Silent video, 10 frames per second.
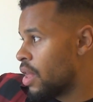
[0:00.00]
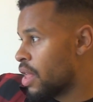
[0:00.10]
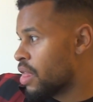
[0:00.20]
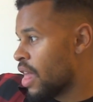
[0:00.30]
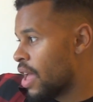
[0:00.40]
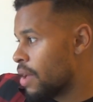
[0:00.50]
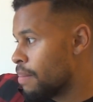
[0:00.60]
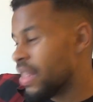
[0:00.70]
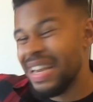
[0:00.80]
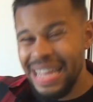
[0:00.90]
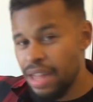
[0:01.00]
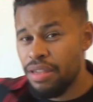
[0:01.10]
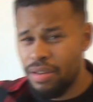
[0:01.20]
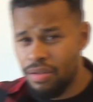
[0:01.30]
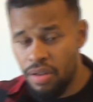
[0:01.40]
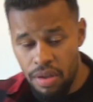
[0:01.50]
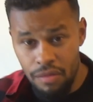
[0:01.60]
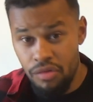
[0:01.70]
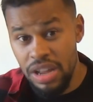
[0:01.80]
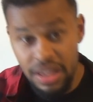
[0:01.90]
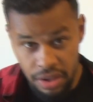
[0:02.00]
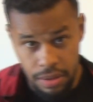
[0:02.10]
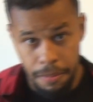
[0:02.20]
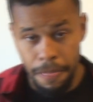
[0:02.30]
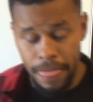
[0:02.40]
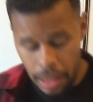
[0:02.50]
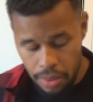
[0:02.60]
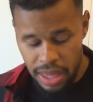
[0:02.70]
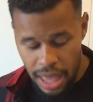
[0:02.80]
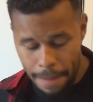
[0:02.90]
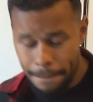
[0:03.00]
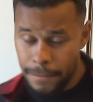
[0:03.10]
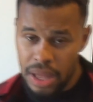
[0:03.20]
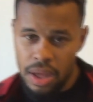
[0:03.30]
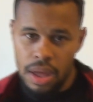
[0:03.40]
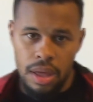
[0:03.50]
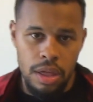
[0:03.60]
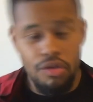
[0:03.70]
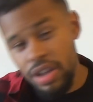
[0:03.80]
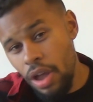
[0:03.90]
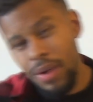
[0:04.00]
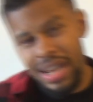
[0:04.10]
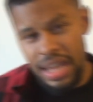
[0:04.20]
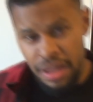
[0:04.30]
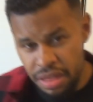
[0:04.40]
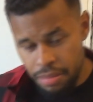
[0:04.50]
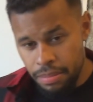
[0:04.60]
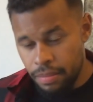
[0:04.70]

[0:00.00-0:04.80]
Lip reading: let's say, Middle Eastern region, okay? You already know what it is.